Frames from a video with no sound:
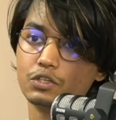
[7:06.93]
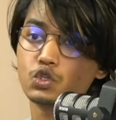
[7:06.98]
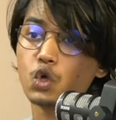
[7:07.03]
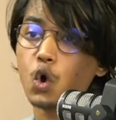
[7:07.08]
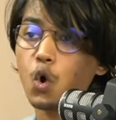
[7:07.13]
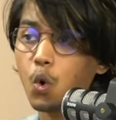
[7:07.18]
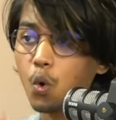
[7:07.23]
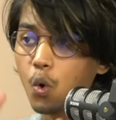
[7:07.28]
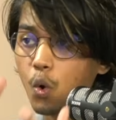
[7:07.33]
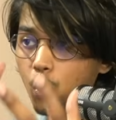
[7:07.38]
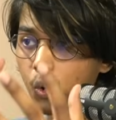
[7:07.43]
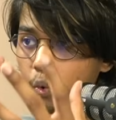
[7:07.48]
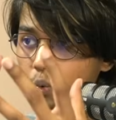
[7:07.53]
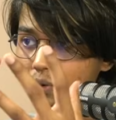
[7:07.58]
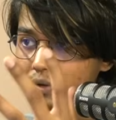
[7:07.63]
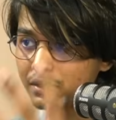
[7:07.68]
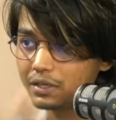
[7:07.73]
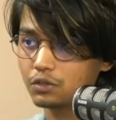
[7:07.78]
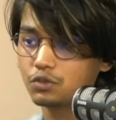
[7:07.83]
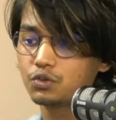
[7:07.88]
So
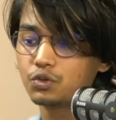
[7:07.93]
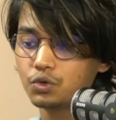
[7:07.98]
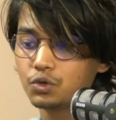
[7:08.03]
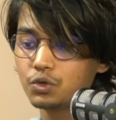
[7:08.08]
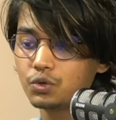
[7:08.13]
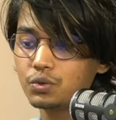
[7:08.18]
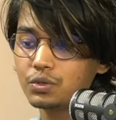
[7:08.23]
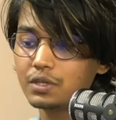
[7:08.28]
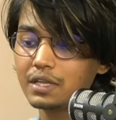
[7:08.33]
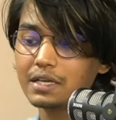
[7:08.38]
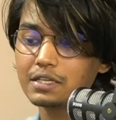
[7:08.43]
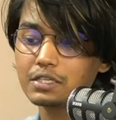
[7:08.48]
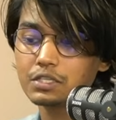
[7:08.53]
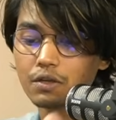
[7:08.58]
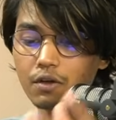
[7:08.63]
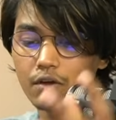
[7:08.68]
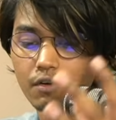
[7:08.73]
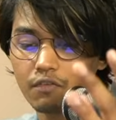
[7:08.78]
to do this,